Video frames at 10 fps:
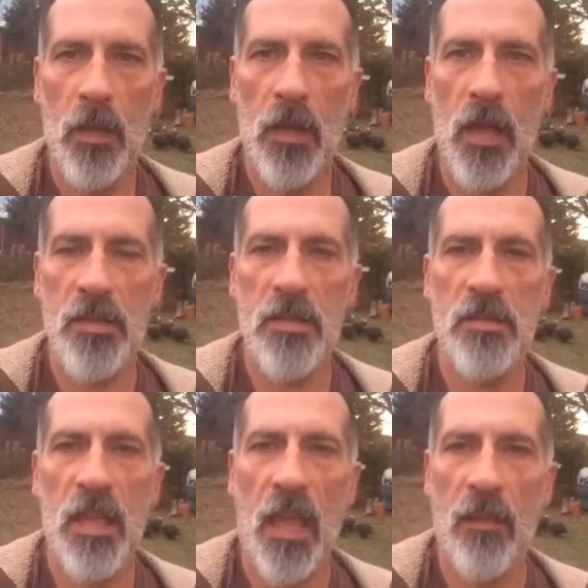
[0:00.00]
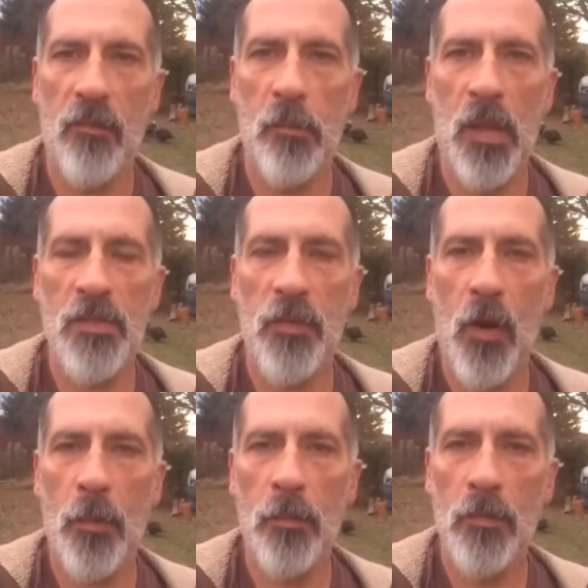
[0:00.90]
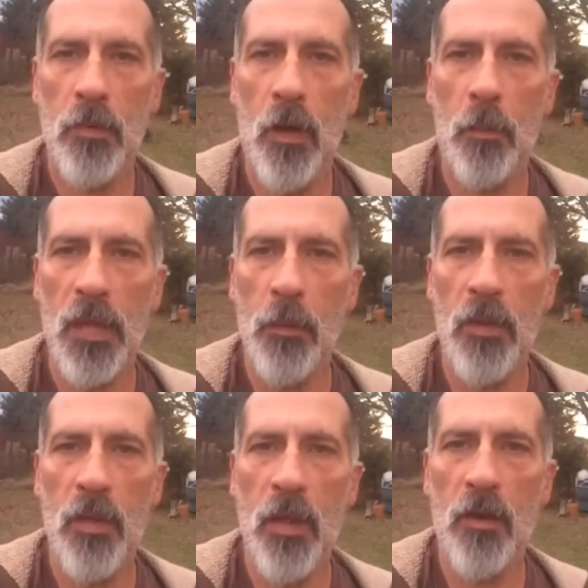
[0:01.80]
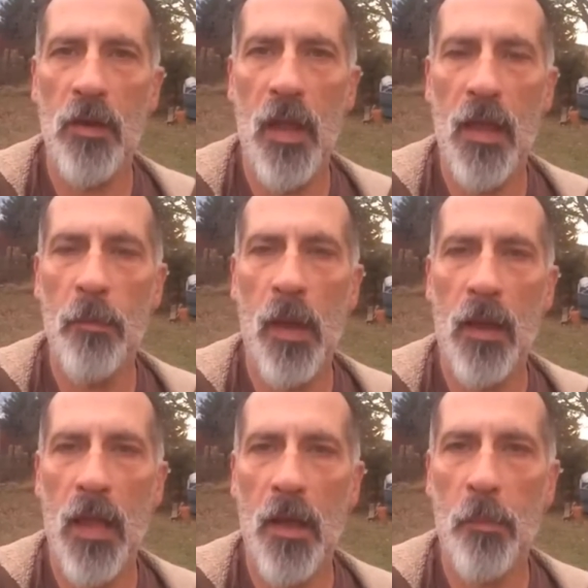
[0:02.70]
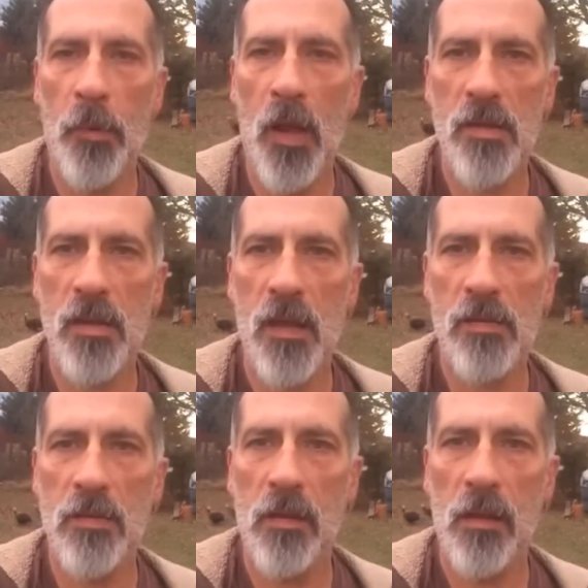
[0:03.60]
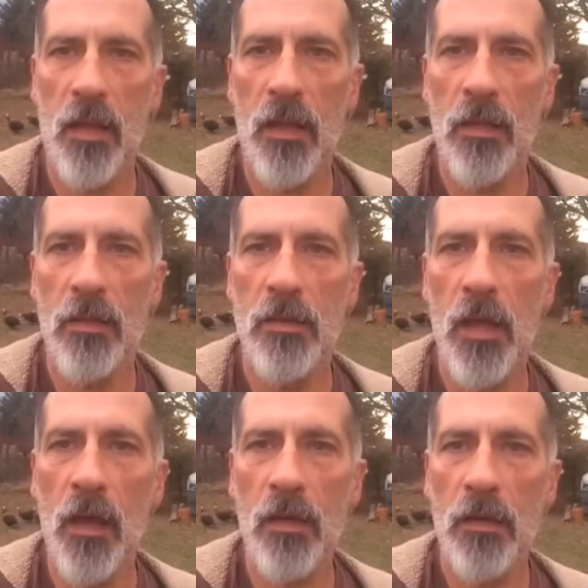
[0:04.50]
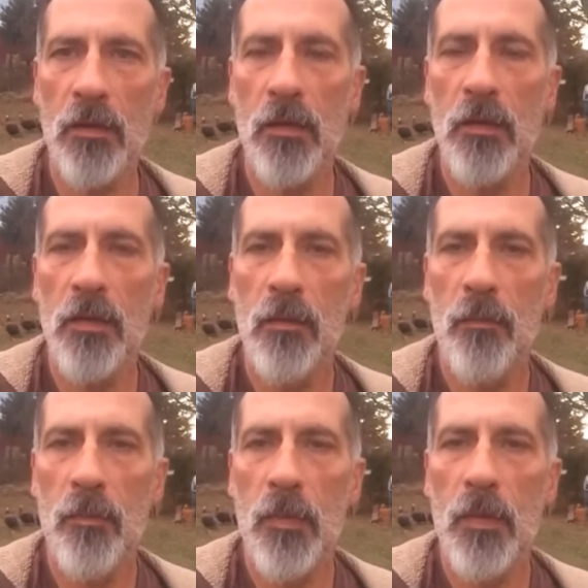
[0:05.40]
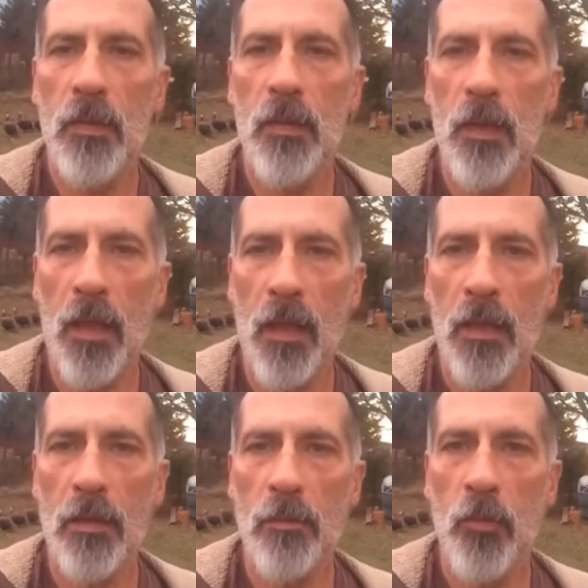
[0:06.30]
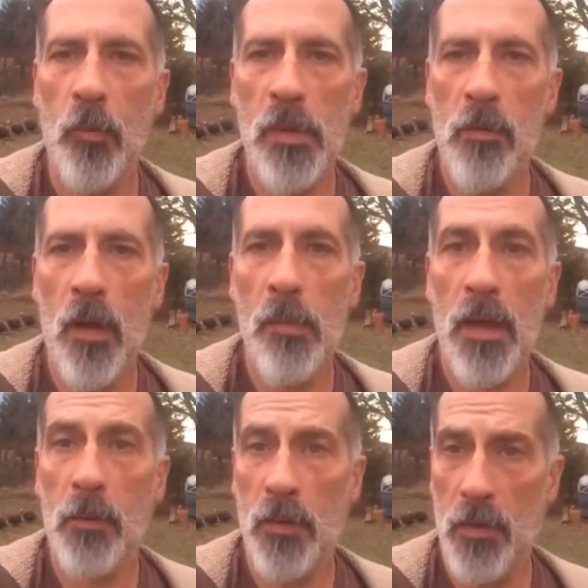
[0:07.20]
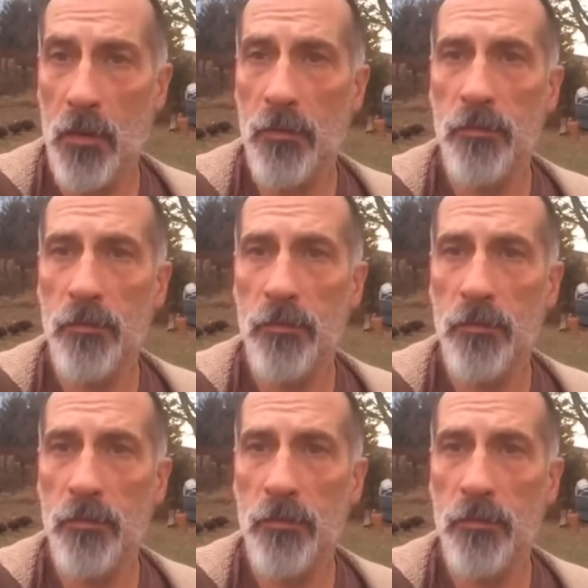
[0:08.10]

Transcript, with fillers: Hey guys, this is Kent from Bless Farm. I'm get with you here today about how to process a duck, and we'll be right back with you.